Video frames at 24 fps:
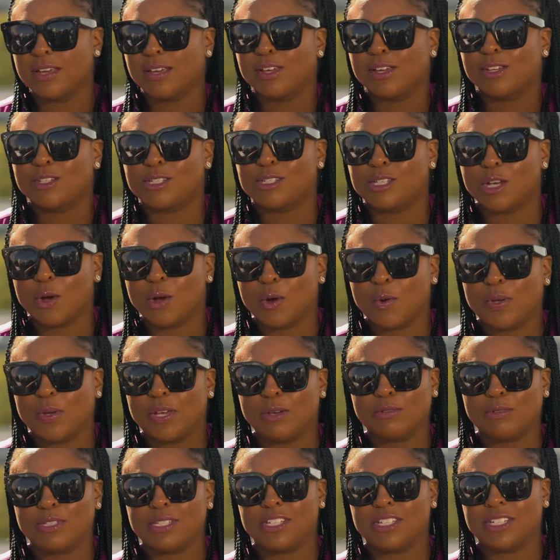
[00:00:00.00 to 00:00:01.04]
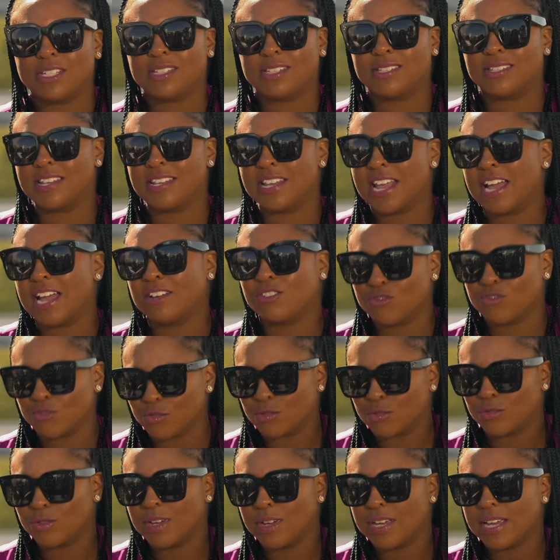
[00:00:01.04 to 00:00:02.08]
So it was just
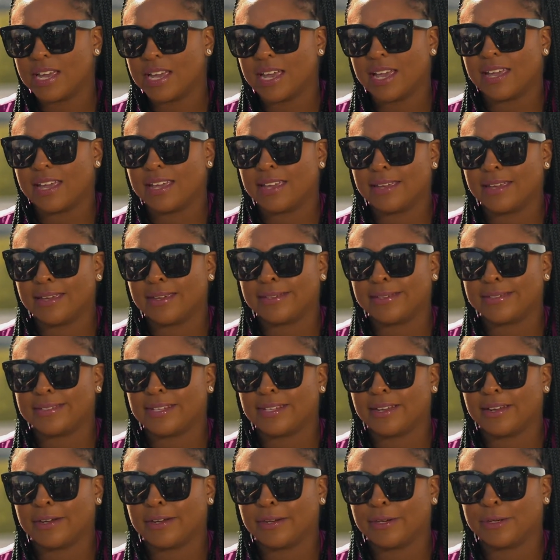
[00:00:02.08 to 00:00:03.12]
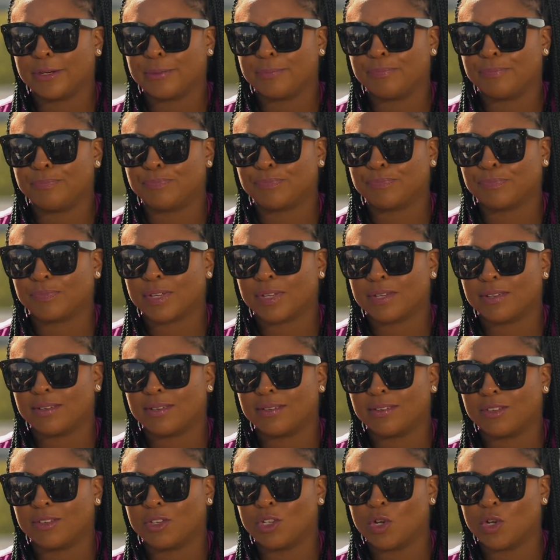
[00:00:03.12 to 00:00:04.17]
natural. And,
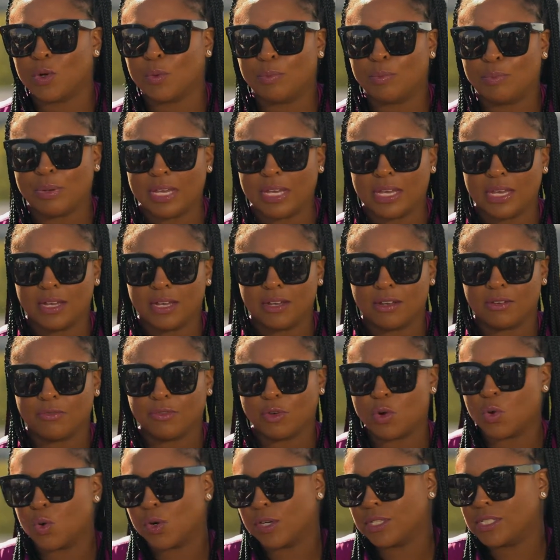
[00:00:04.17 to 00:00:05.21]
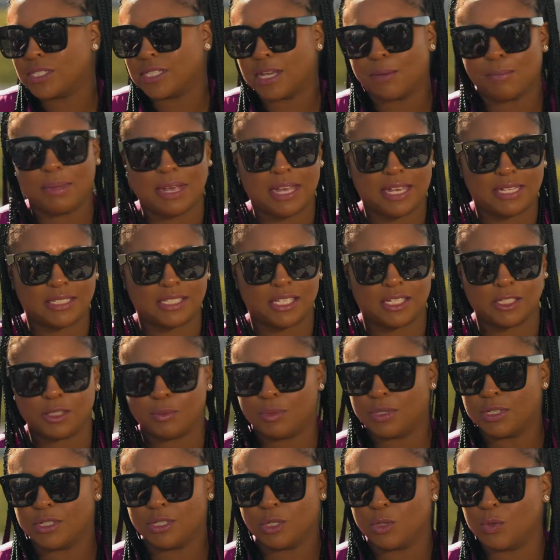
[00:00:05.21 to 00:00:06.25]
you know, being, of course, that my
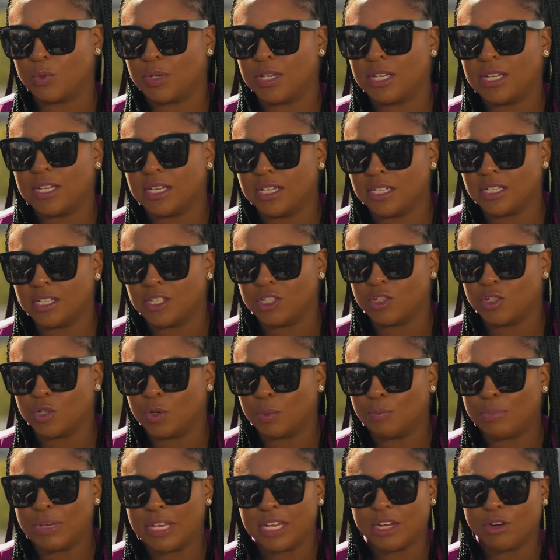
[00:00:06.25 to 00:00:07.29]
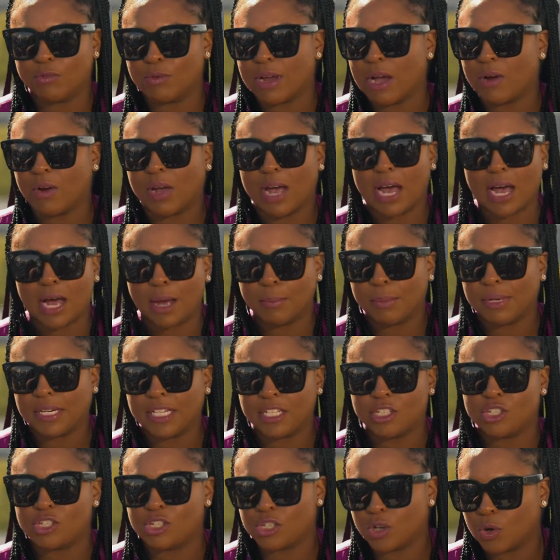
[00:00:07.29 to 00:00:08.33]
ex-husband is who he is, you know, being around
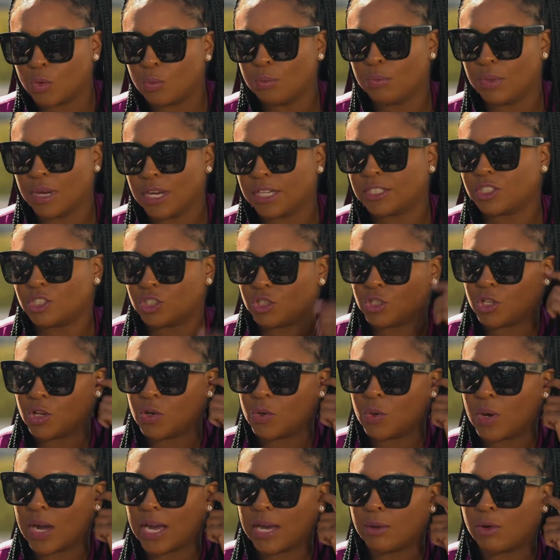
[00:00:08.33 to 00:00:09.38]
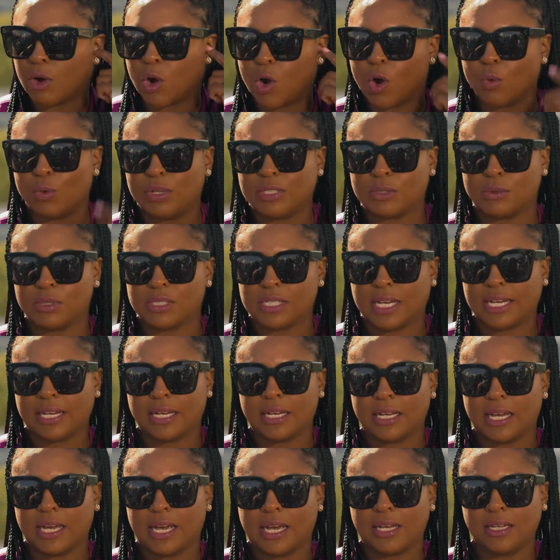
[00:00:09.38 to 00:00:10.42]
comedy so much, you know, I always was like,
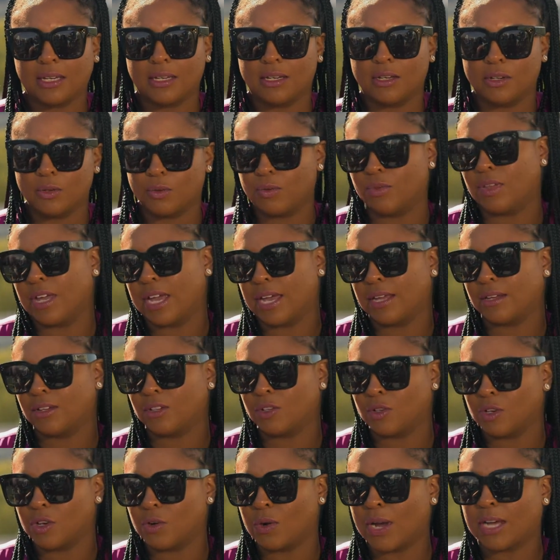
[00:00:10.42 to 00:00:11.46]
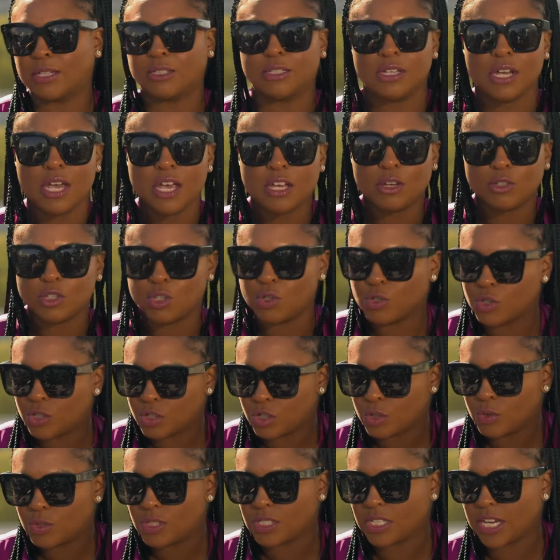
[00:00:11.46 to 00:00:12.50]
I can do that. You know, I used to
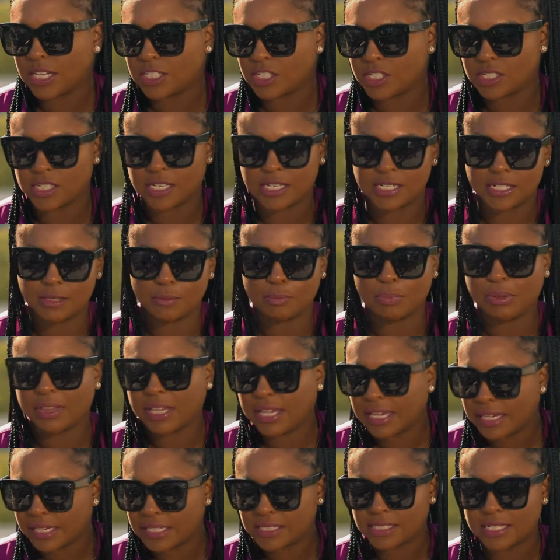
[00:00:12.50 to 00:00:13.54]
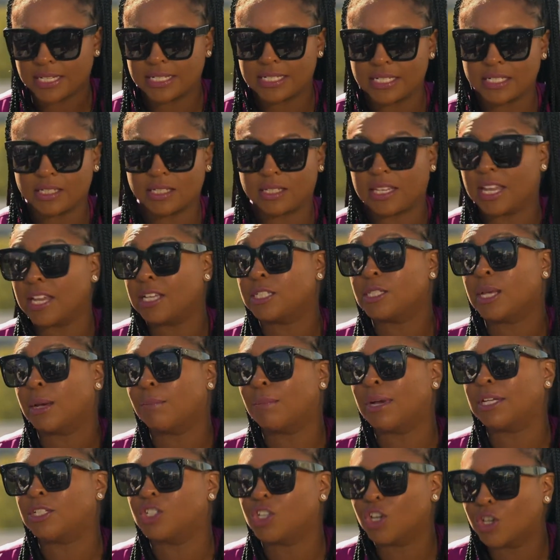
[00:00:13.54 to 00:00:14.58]
do sketches, I did plays, I did things at
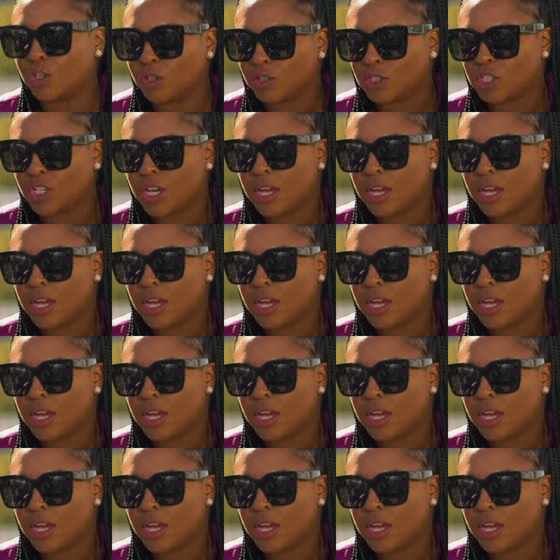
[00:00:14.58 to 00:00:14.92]
my church,